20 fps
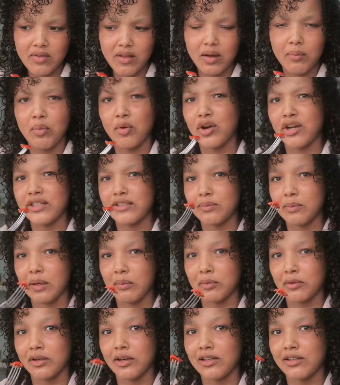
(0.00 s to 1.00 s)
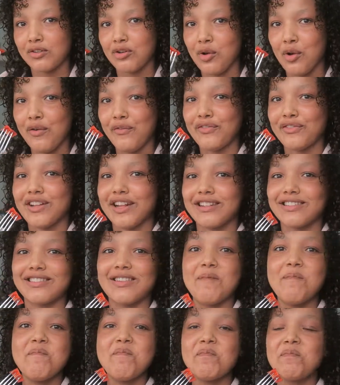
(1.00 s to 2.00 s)
A pint pepper. I don't know if
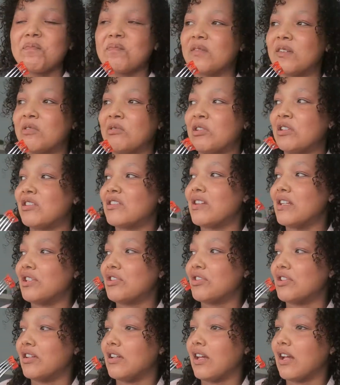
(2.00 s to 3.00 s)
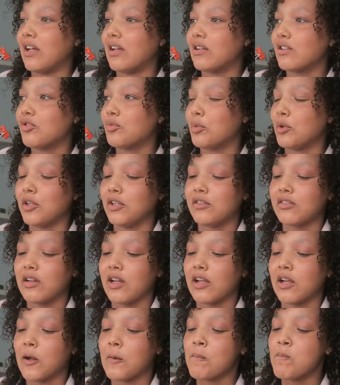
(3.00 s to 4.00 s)
that's the translation in English, but it's
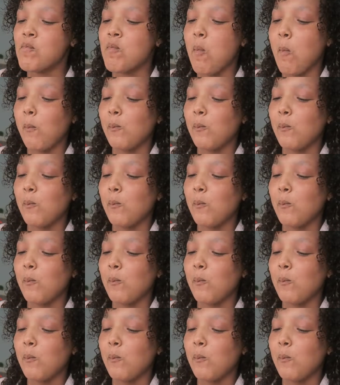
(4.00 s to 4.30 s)
like a